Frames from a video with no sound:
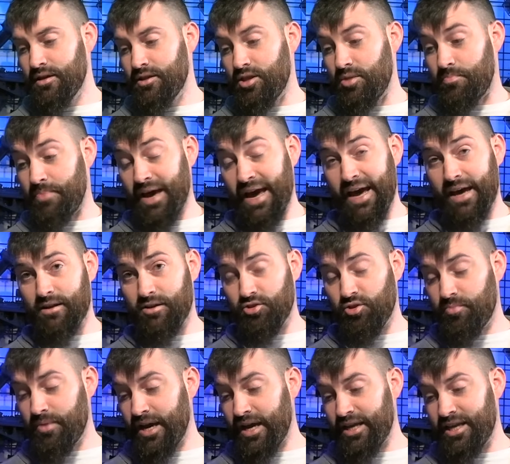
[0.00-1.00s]
the pad on
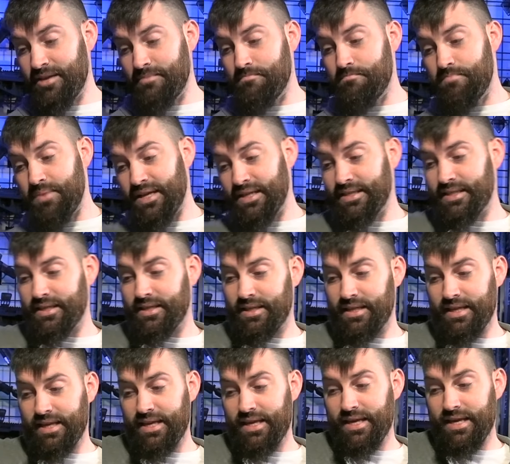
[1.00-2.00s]
the back. He bent
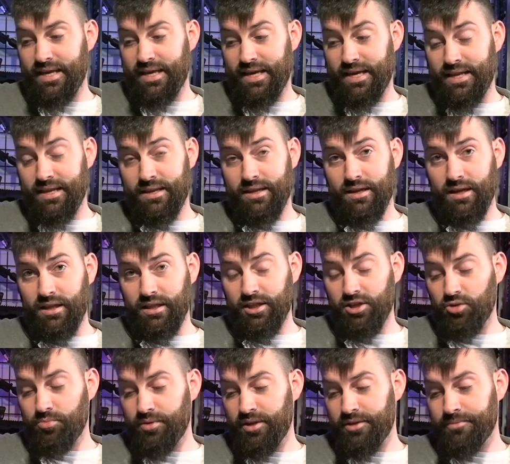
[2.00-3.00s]
it in a
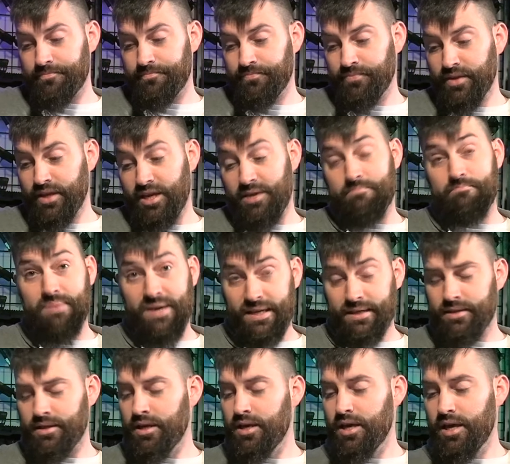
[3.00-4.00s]
little bit. It
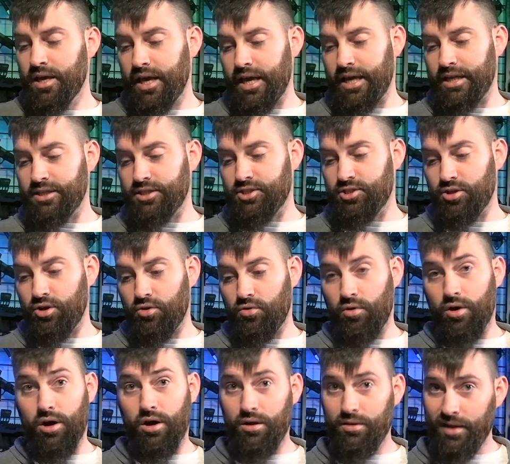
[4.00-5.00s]
bent. And
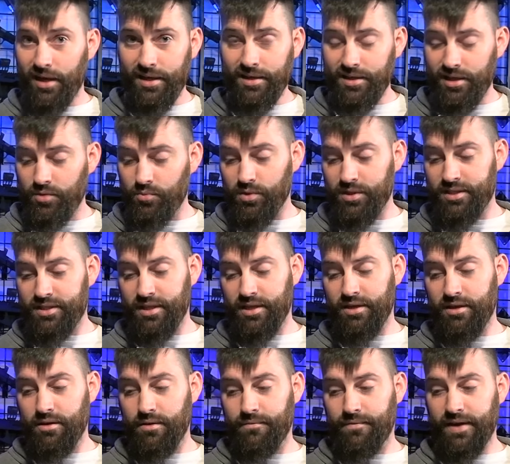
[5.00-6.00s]
so all I did was stick
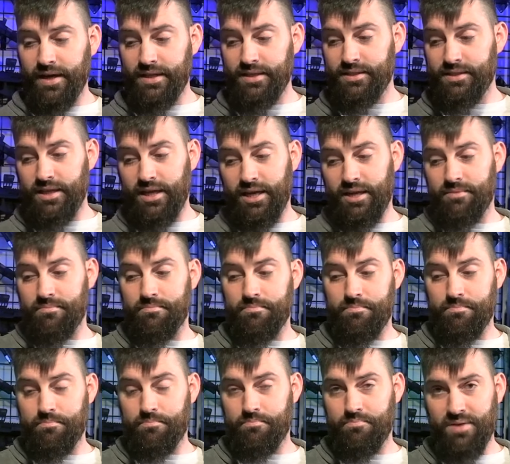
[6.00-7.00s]
it in a vise and
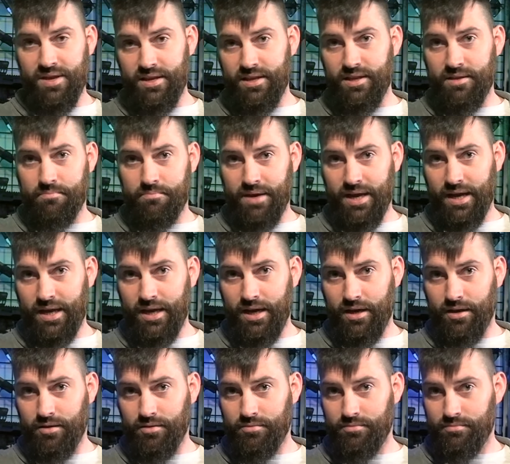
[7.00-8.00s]
bent it back
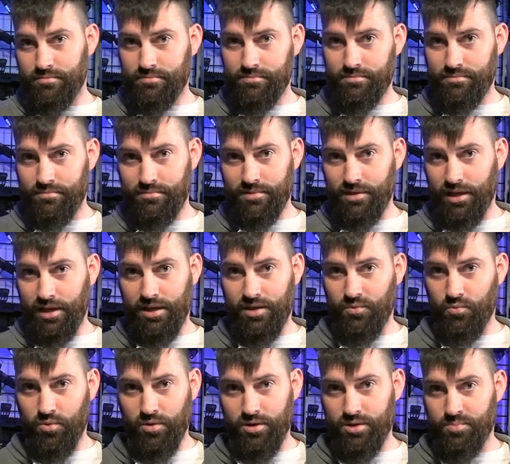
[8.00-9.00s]
out and
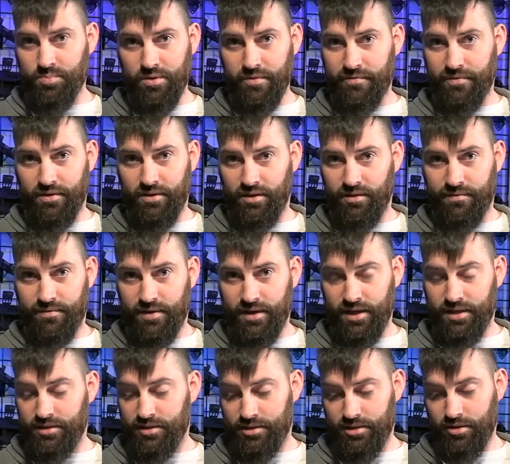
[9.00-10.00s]
it works perfectly
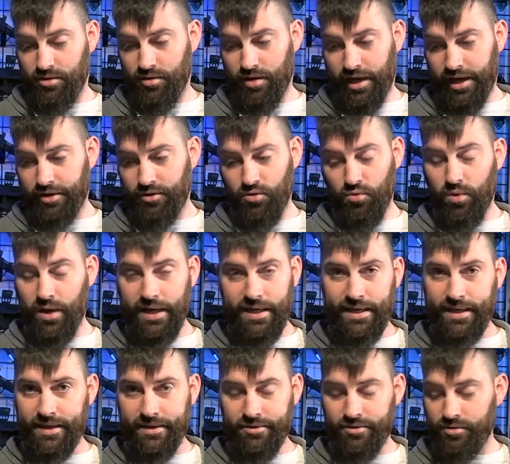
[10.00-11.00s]
fine. So I don't know why
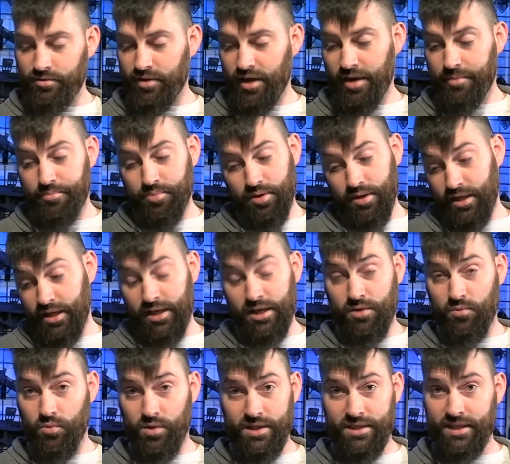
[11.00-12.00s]
he didn't do that, but he
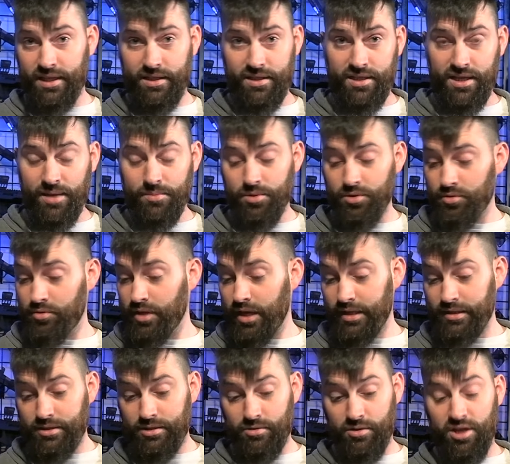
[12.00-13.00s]
didn't want to take the time to do
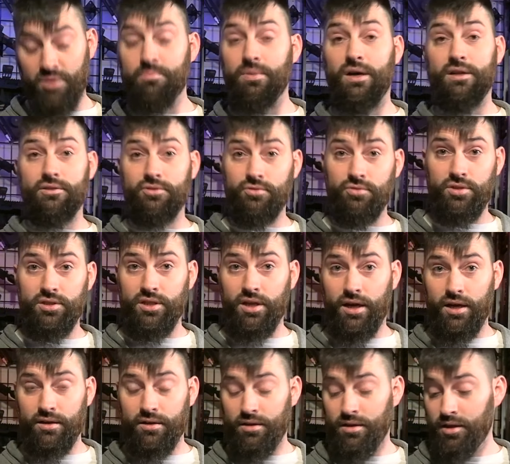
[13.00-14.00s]
that, so he bought a new
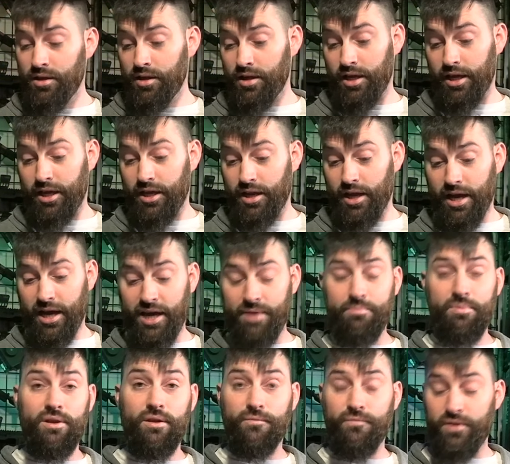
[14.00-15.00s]
stock, and I
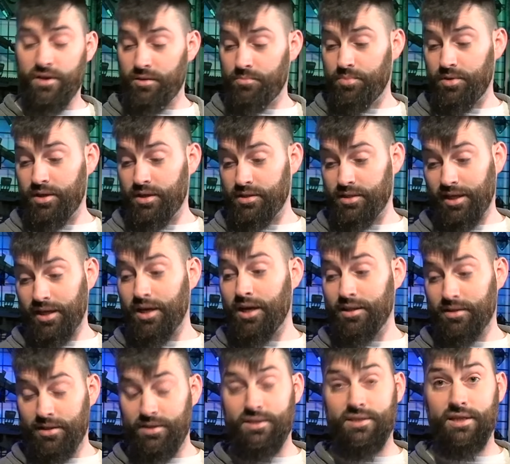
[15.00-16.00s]
benefited because I
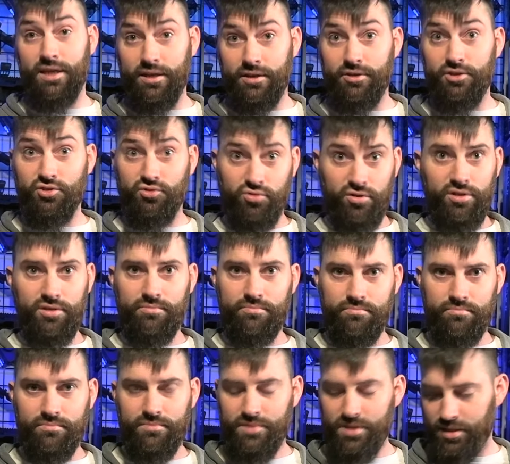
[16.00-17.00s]
got this at an
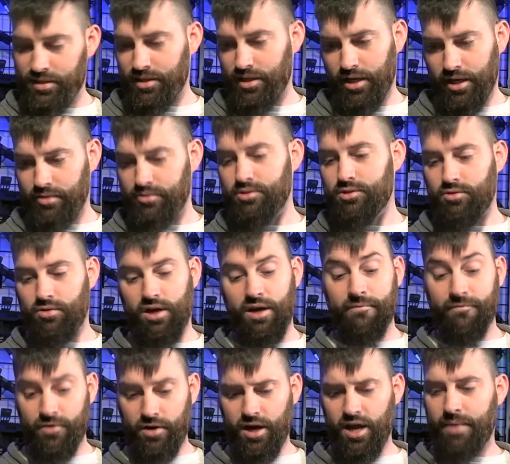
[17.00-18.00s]
extreme discount, so
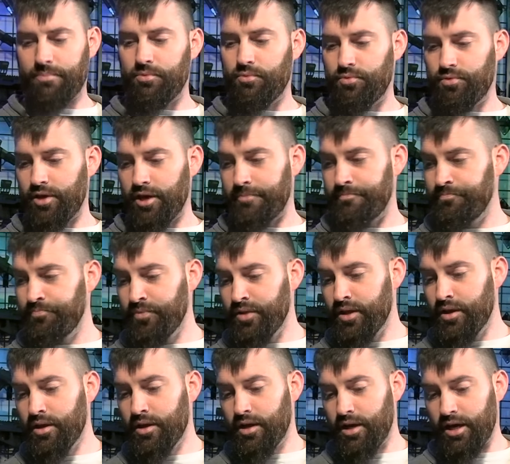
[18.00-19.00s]
I'm very happy with that.
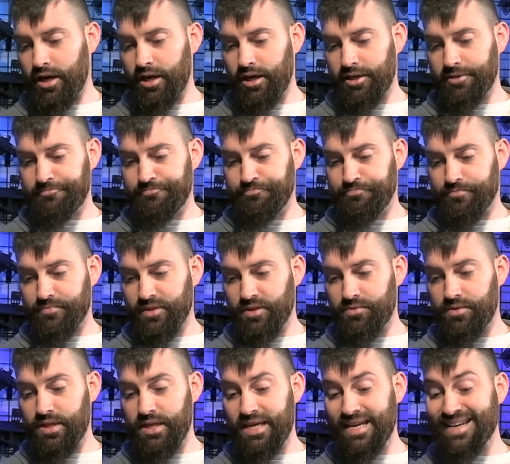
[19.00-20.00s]
Um,
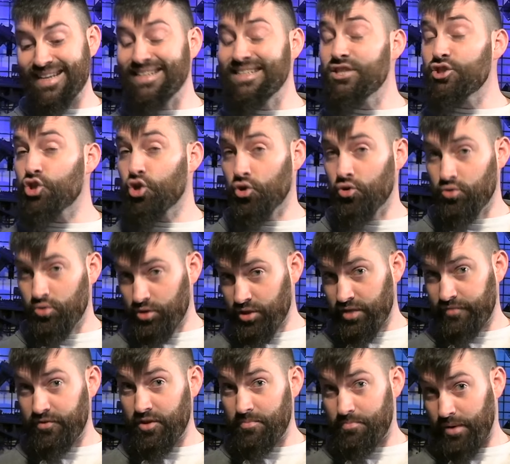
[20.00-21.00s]
the
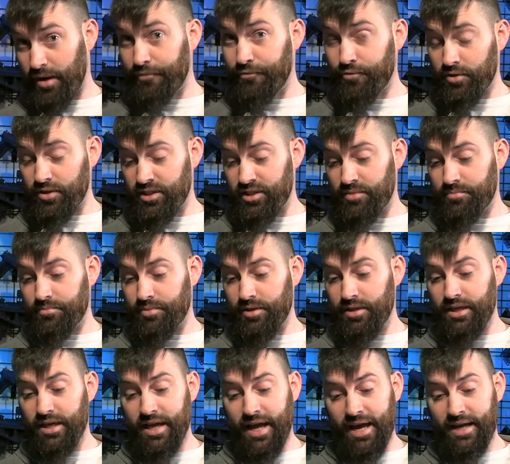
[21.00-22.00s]
internals of the buffer
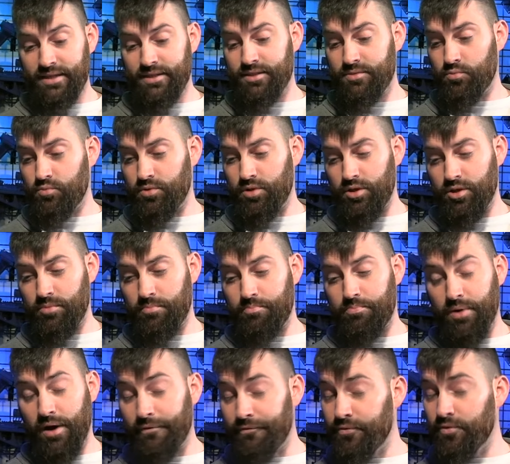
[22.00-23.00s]
assembly, it has the
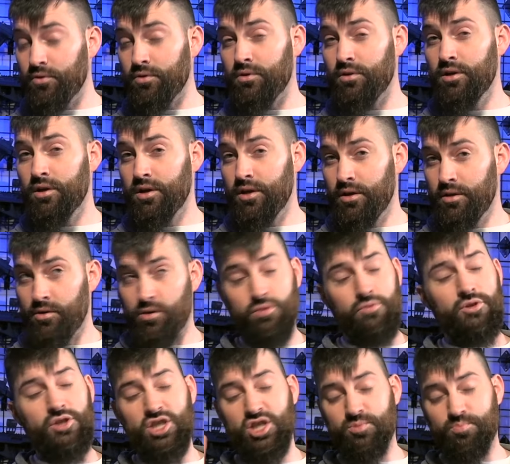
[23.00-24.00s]
buffer
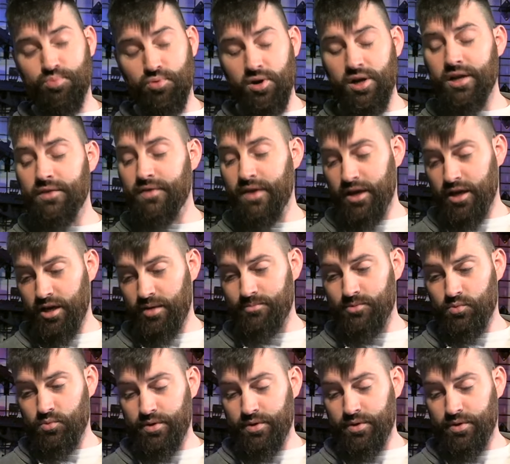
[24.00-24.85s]
or the spring that comes